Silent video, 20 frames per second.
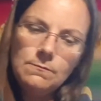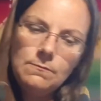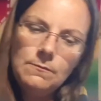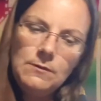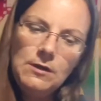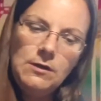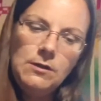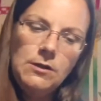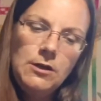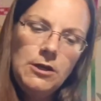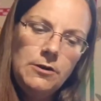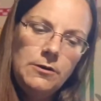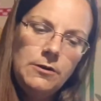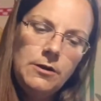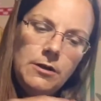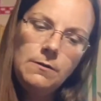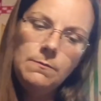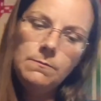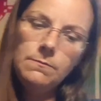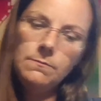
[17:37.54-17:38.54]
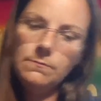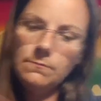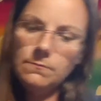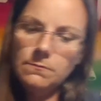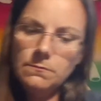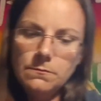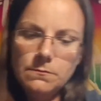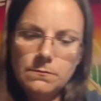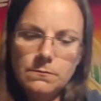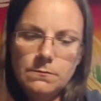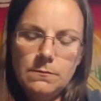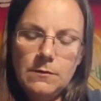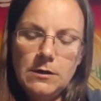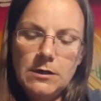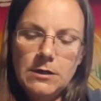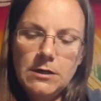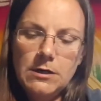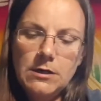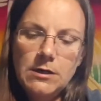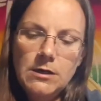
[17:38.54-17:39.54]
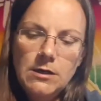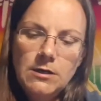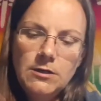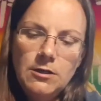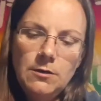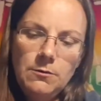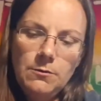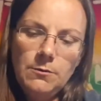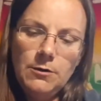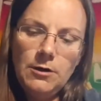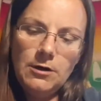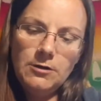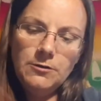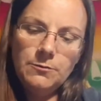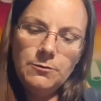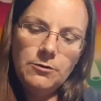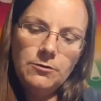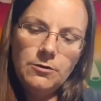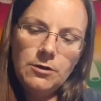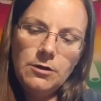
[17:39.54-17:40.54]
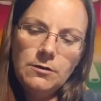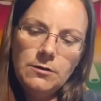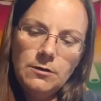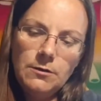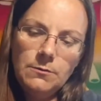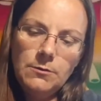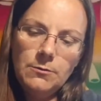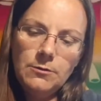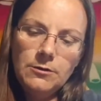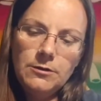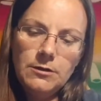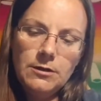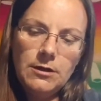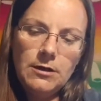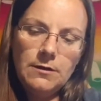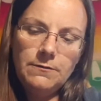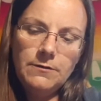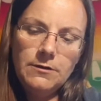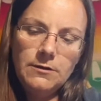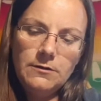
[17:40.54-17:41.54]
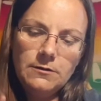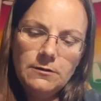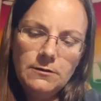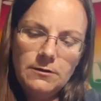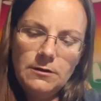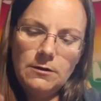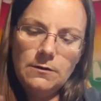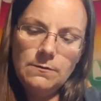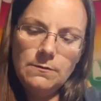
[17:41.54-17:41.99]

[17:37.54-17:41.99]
Clarity. Tell me about husbandry. Tell me about the Knight of Discs there.